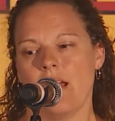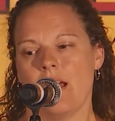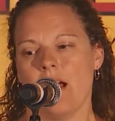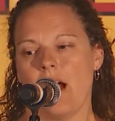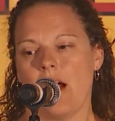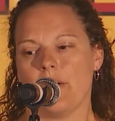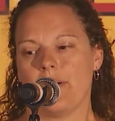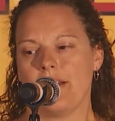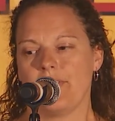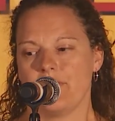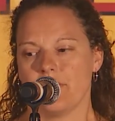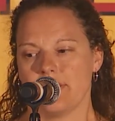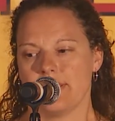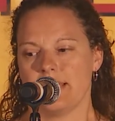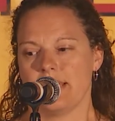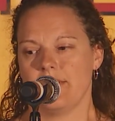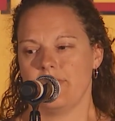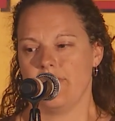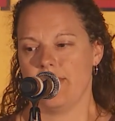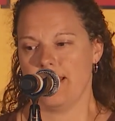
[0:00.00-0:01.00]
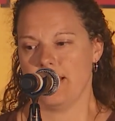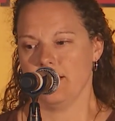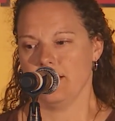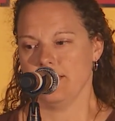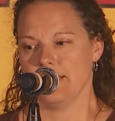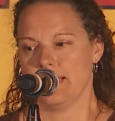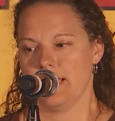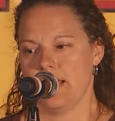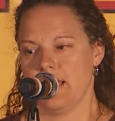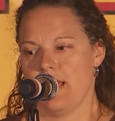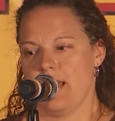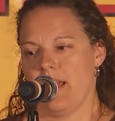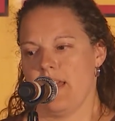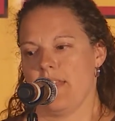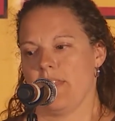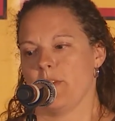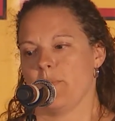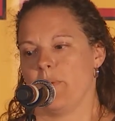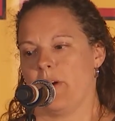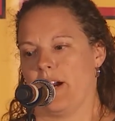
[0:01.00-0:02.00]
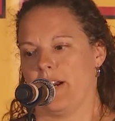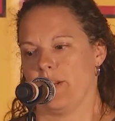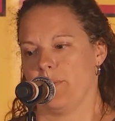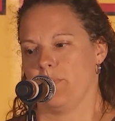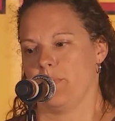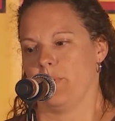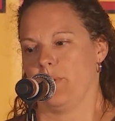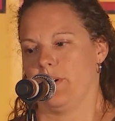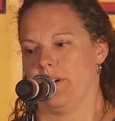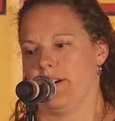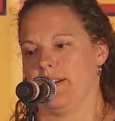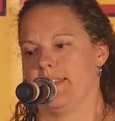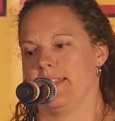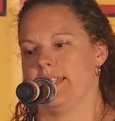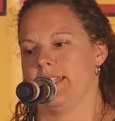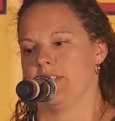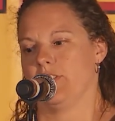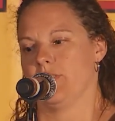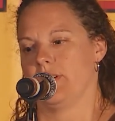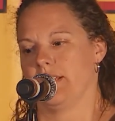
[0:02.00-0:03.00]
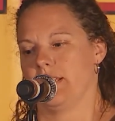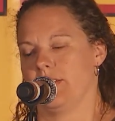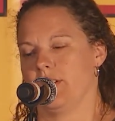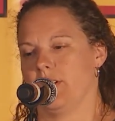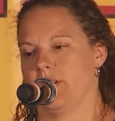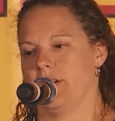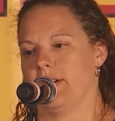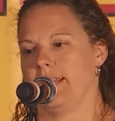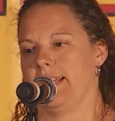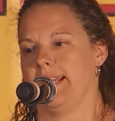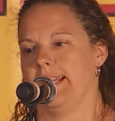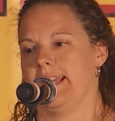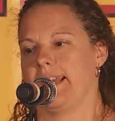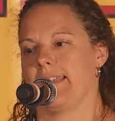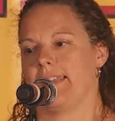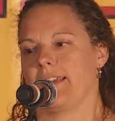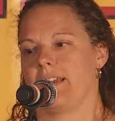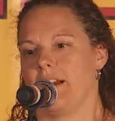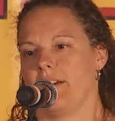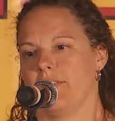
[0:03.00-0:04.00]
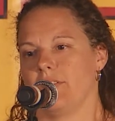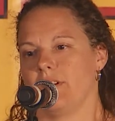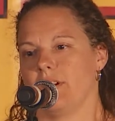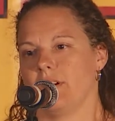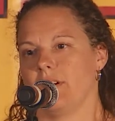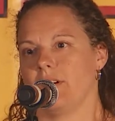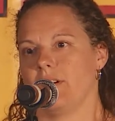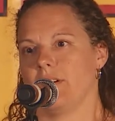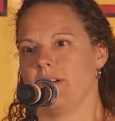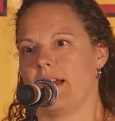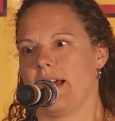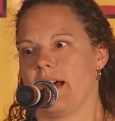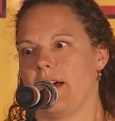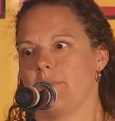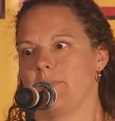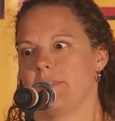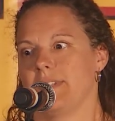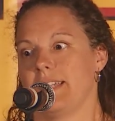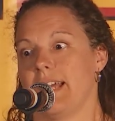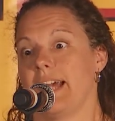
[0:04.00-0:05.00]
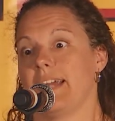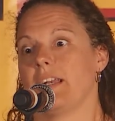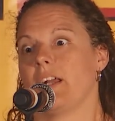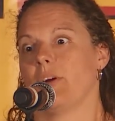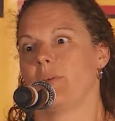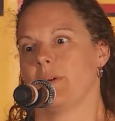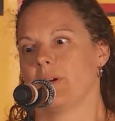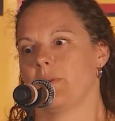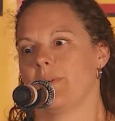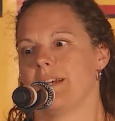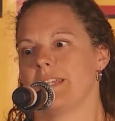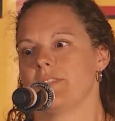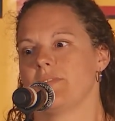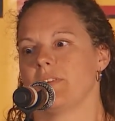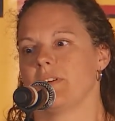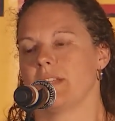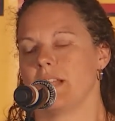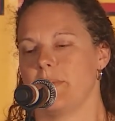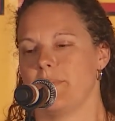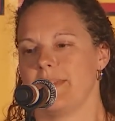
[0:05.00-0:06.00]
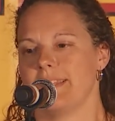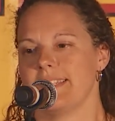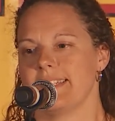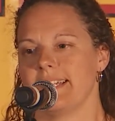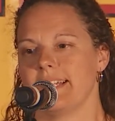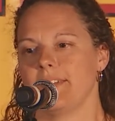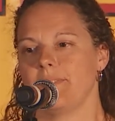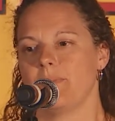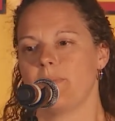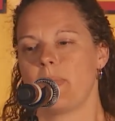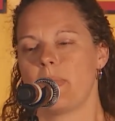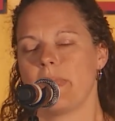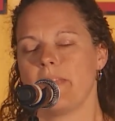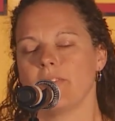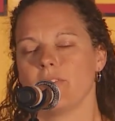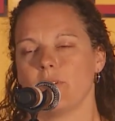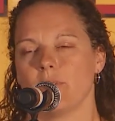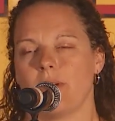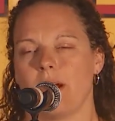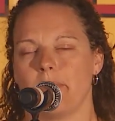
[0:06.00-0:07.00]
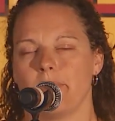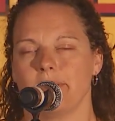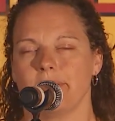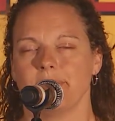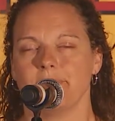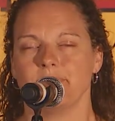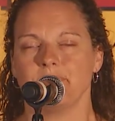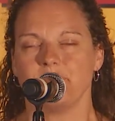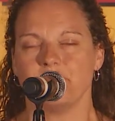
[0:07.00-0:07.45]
Our efforts had failed. The pardon board, the district attorney, and the governor denied our request for clemency for Robert.